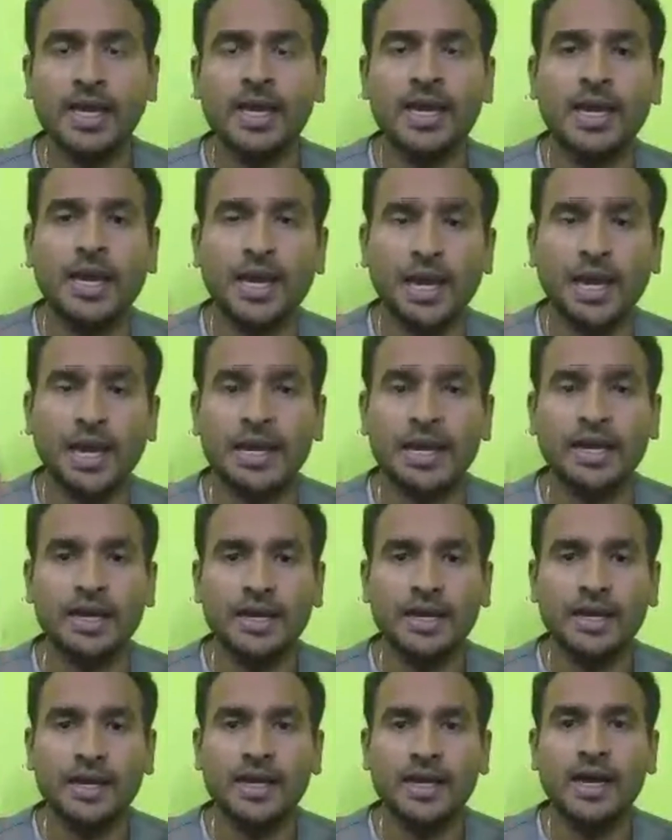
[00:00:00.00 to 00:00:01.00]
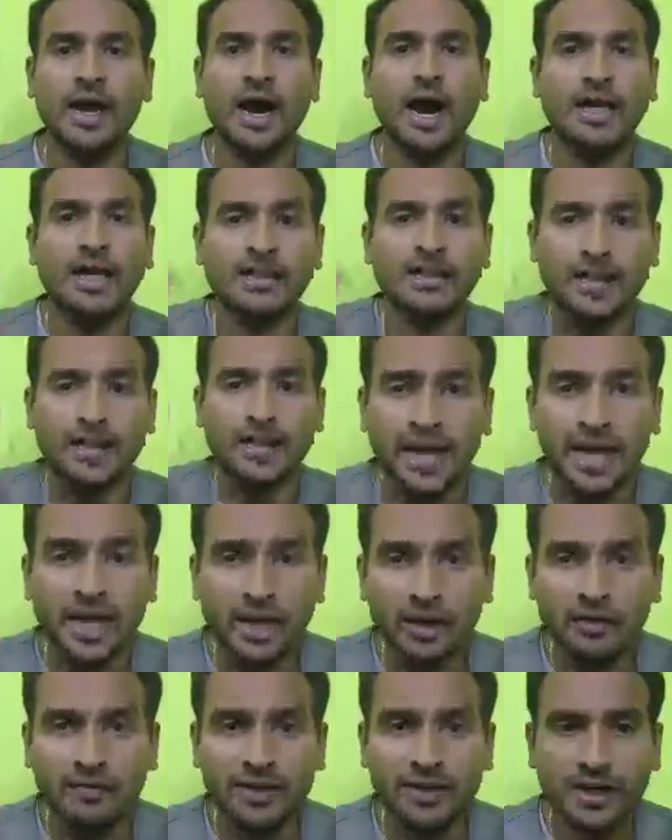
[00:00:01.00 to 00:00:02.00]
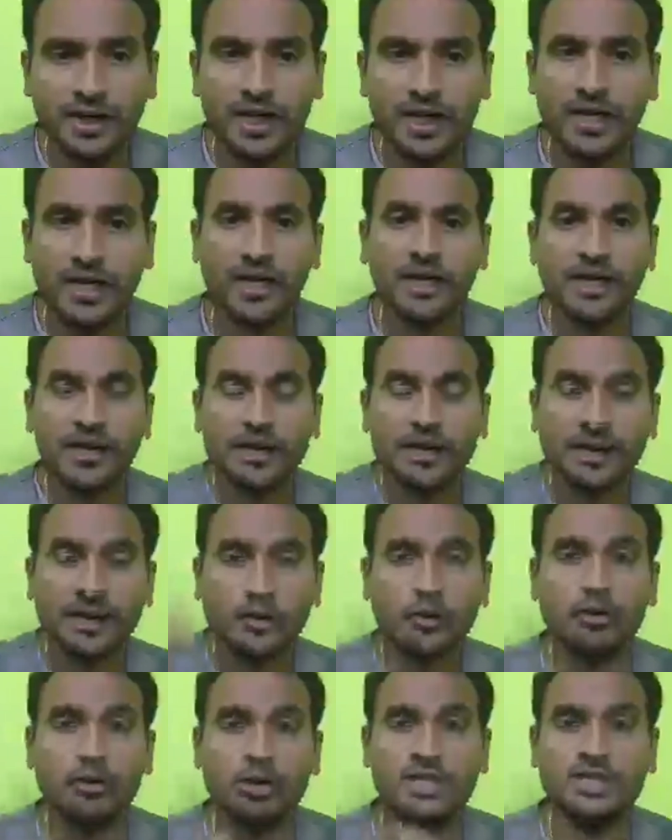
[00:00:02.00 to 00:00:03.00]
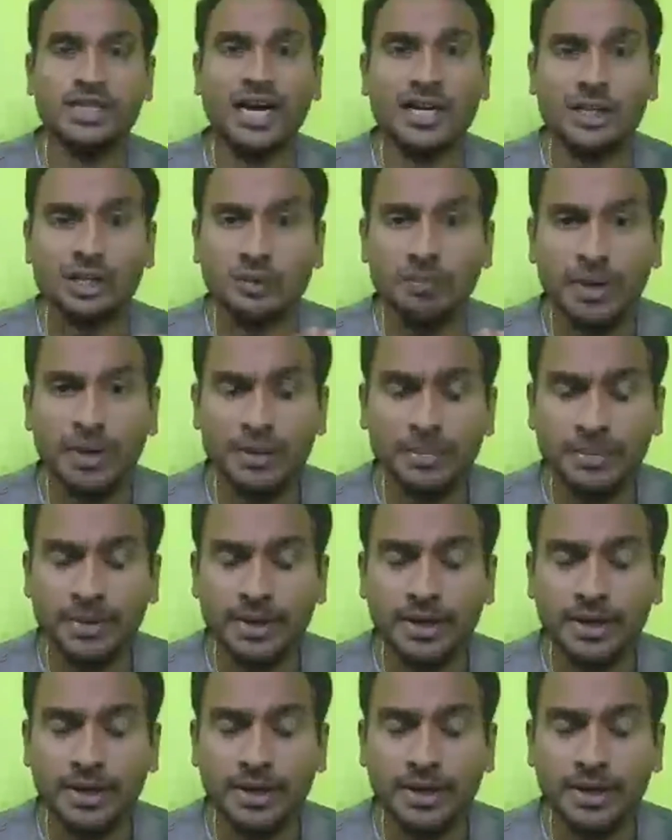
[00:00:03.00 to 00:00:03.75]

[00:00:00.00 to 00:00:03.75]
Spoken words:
And at the end of the day, recruiters are the people